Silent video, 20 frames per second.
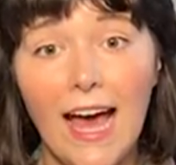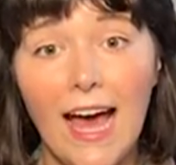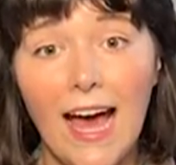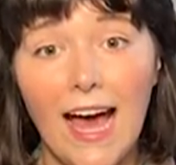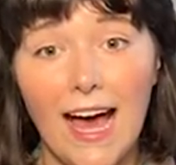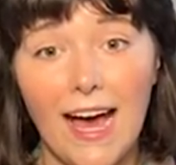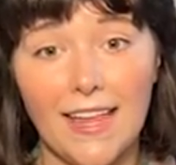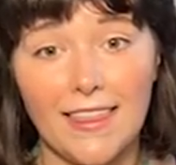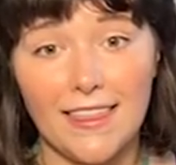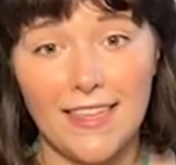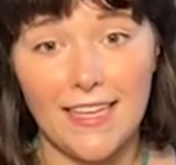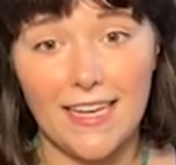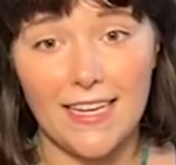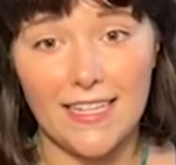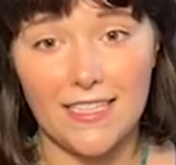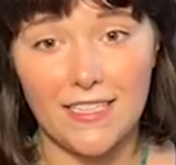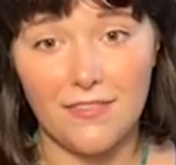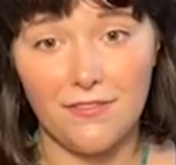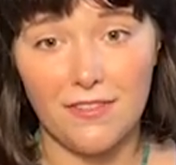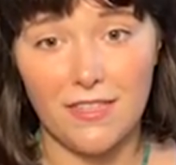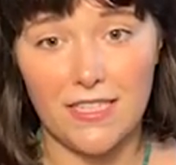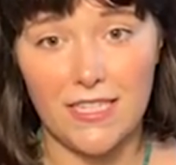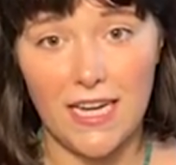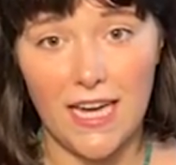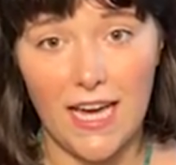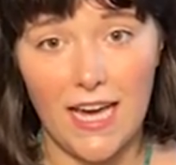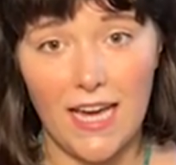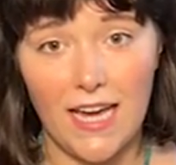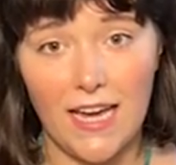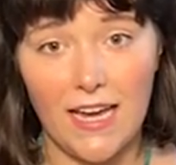at the end of the
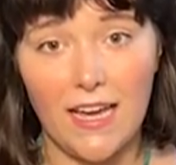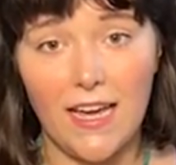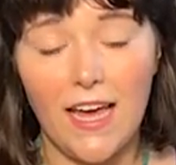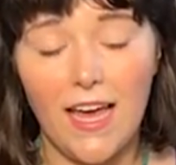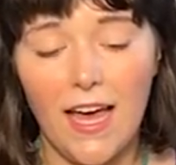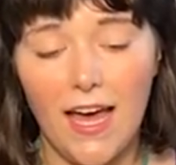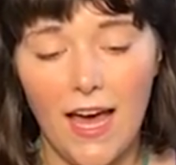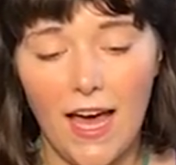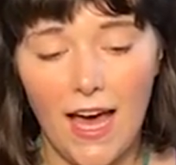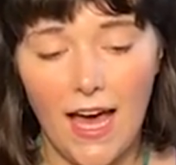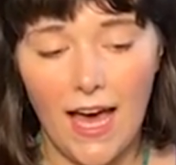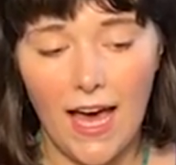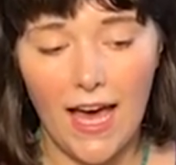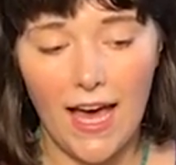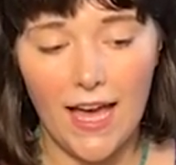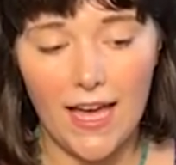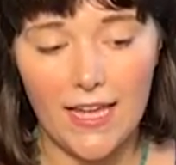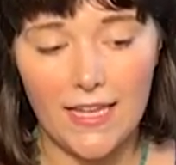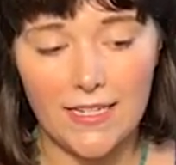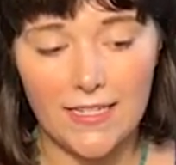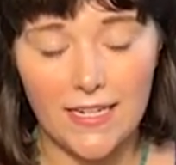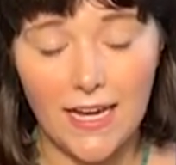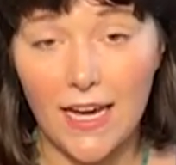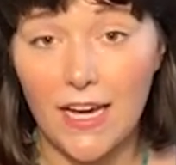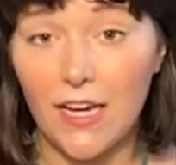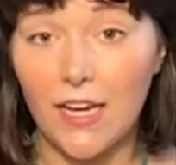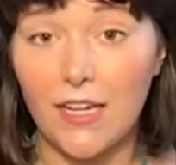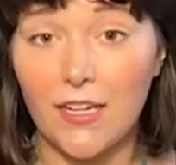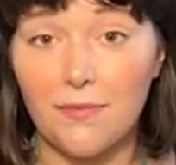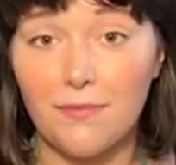day, and
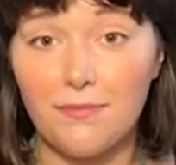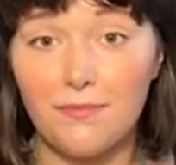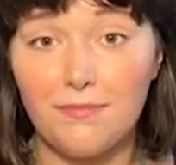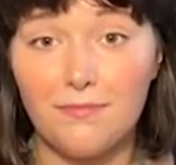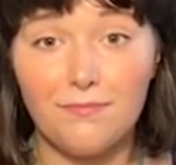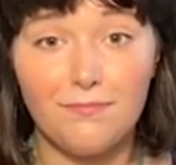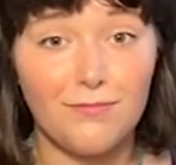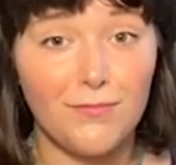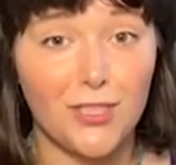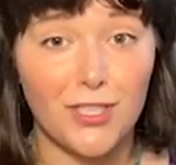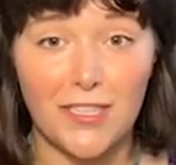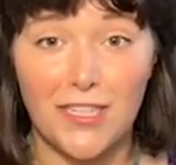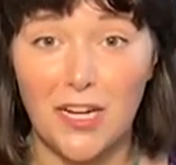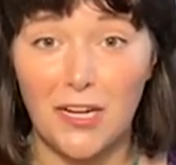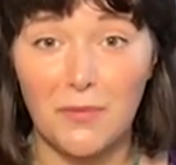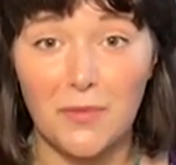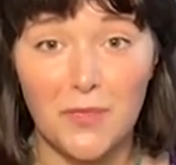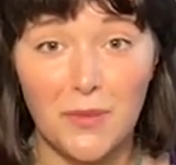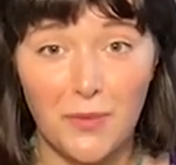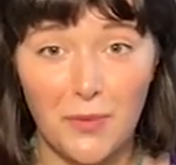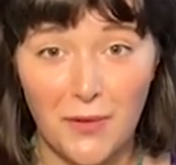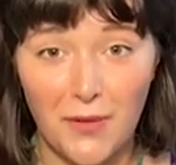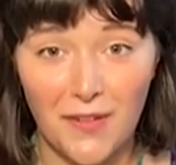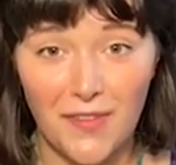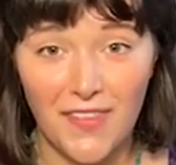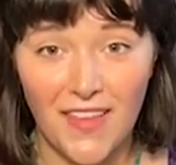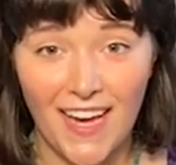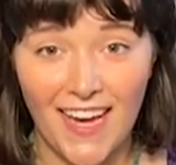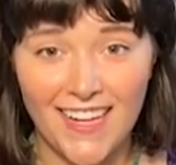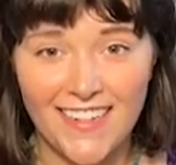I just help support
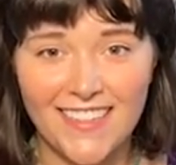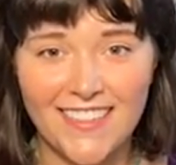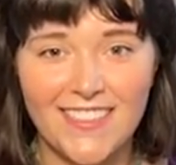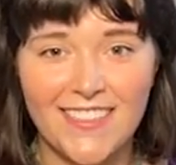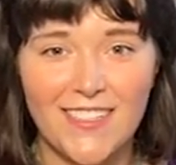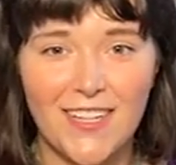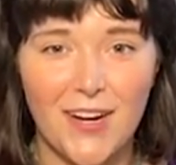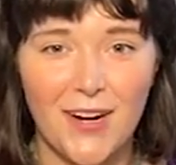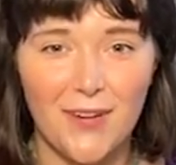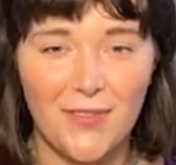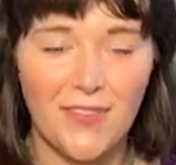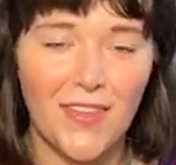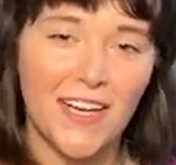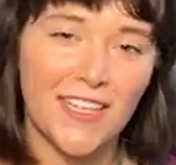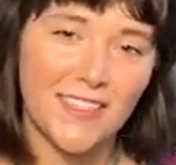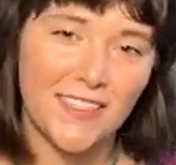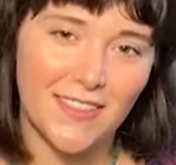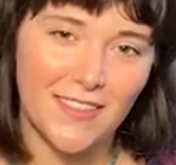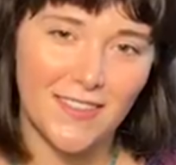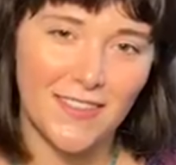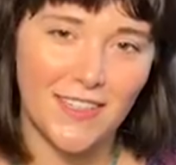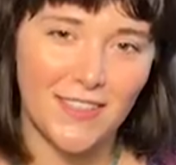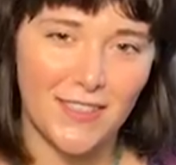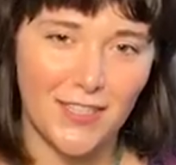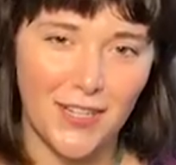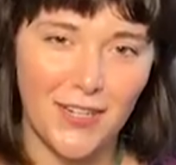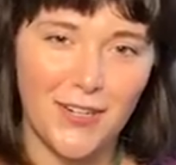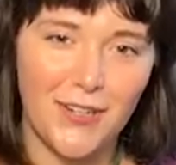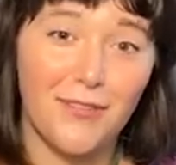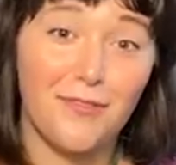that. So that's
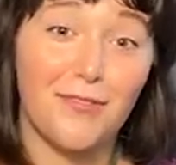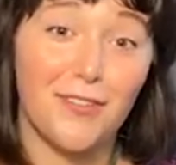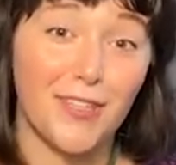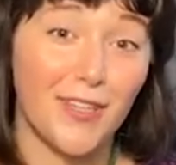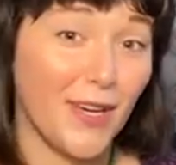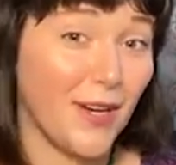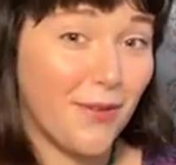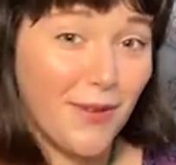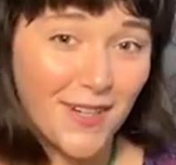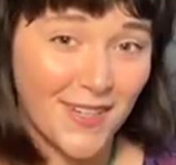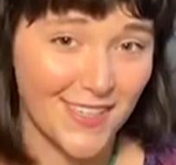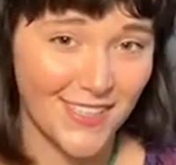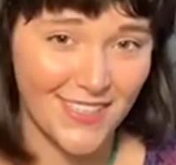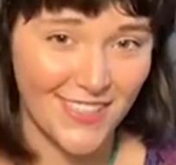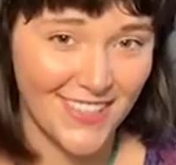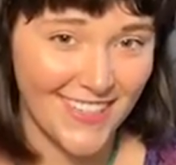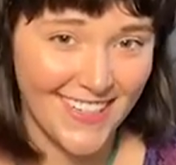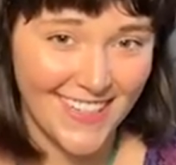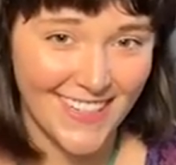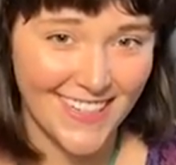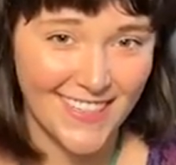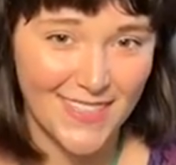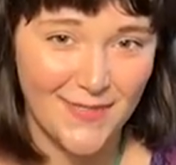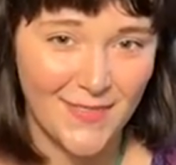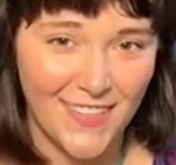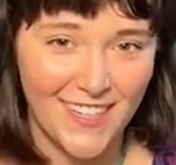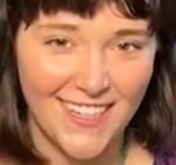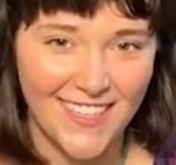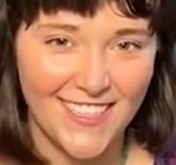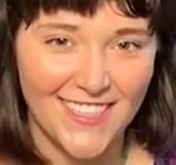a really quick and dirty
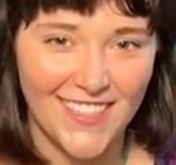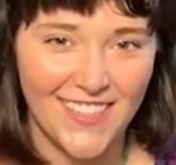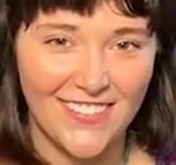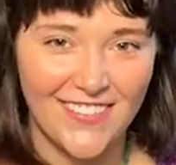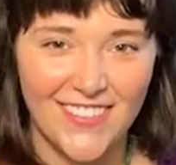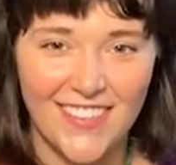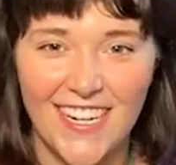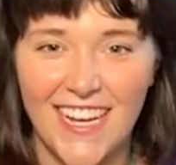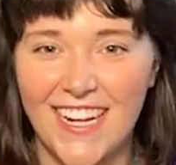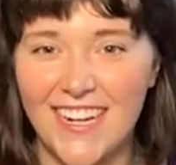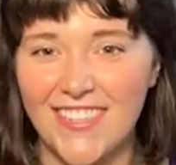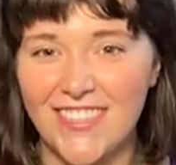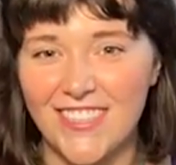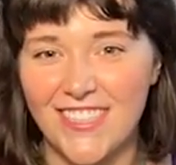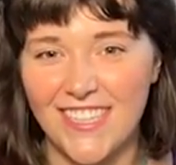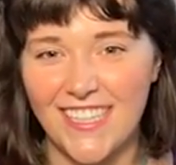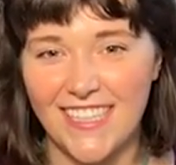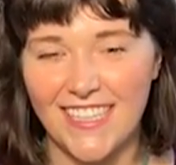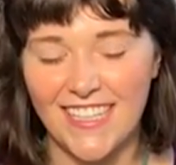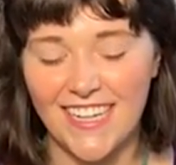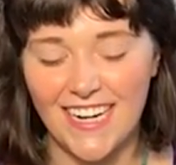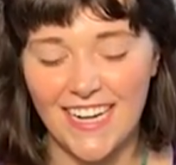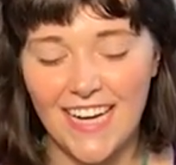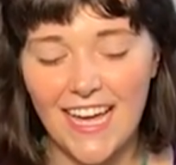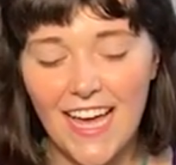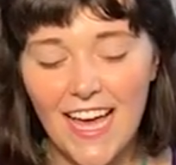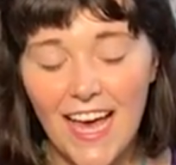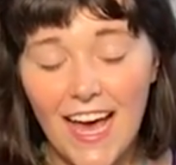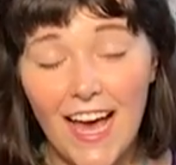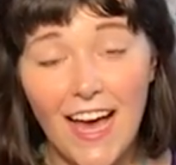explanation of an energy healing.
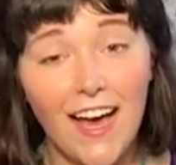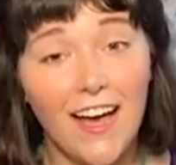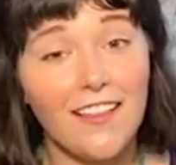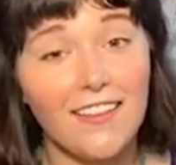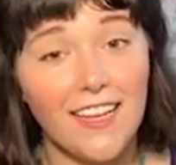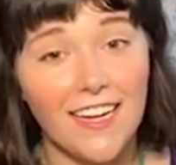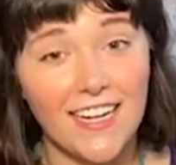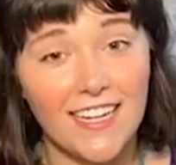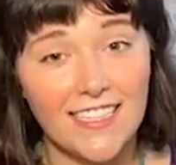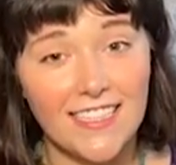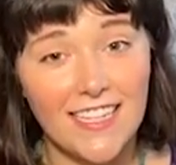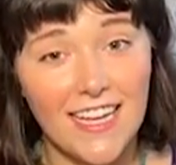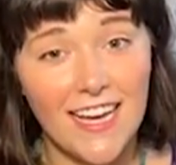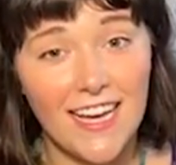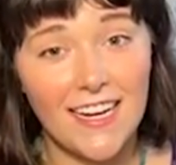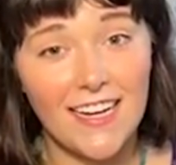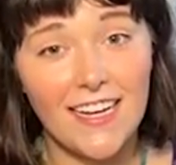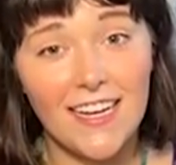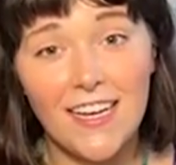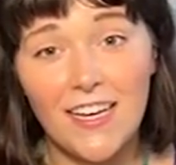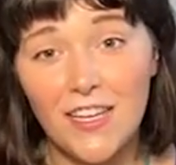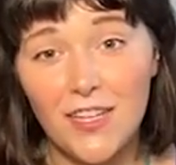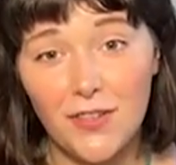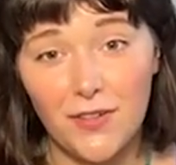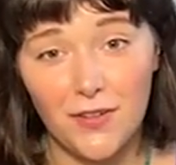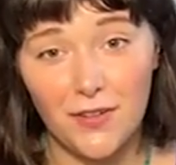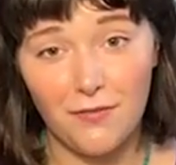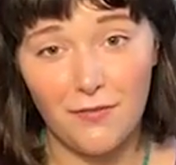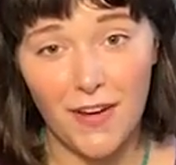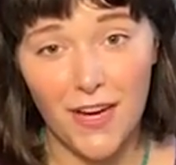Like I said, you
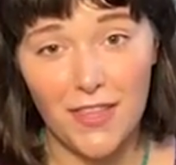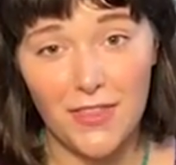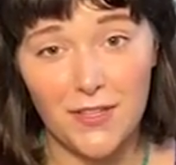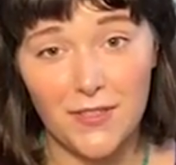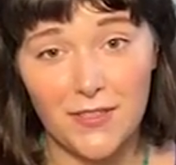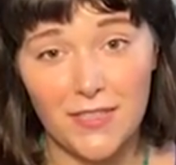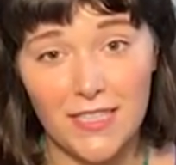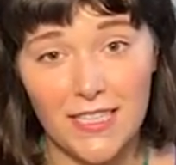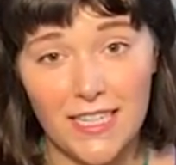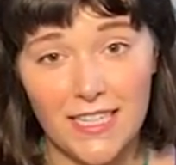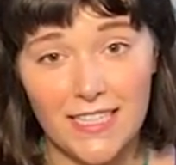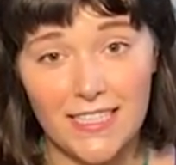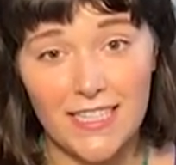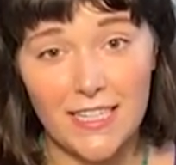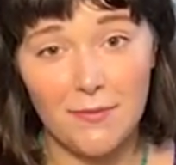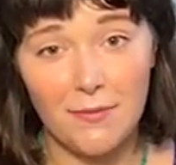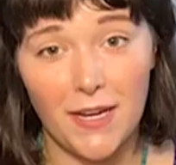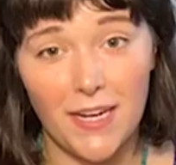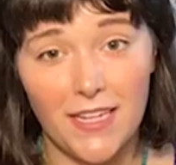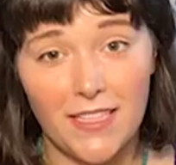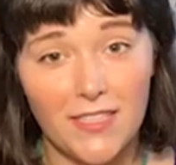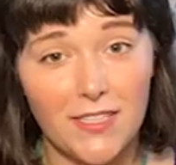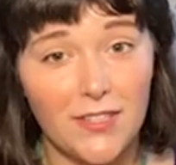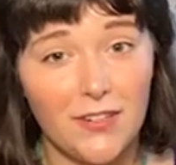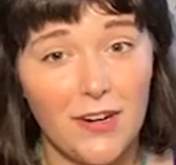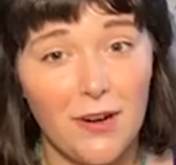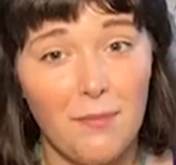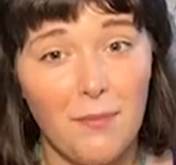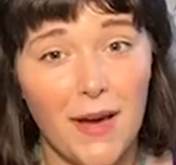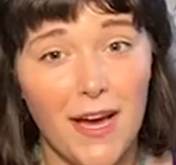can find those links in my
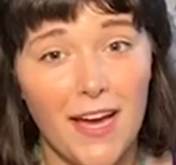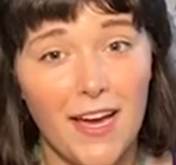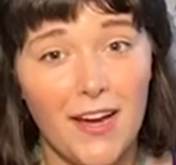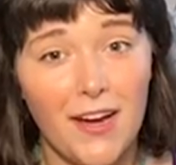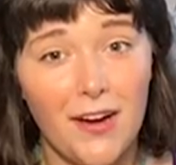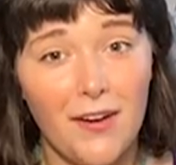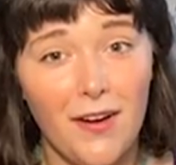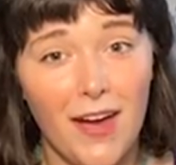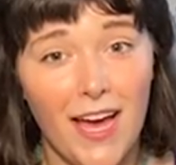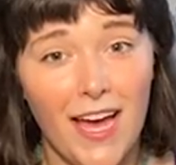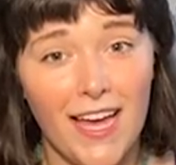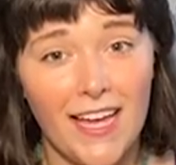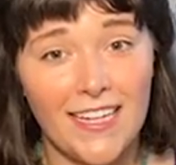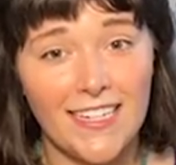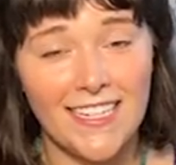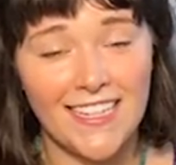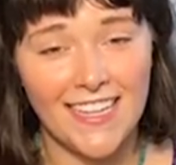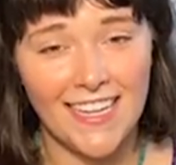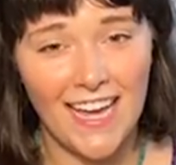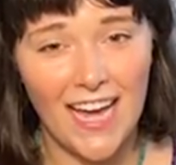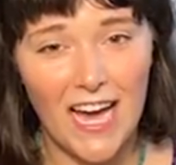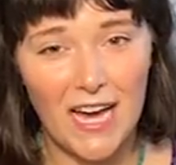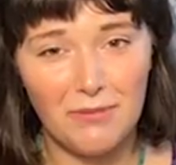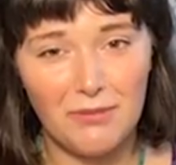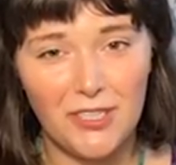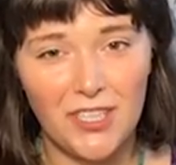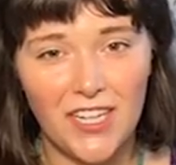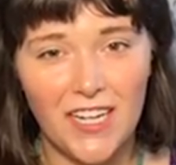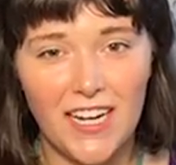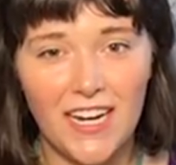Instagram bio and in the
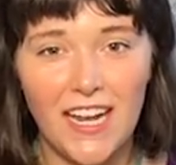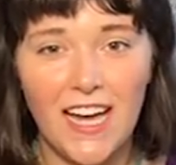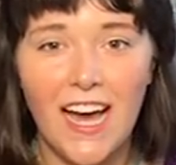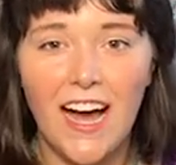caption.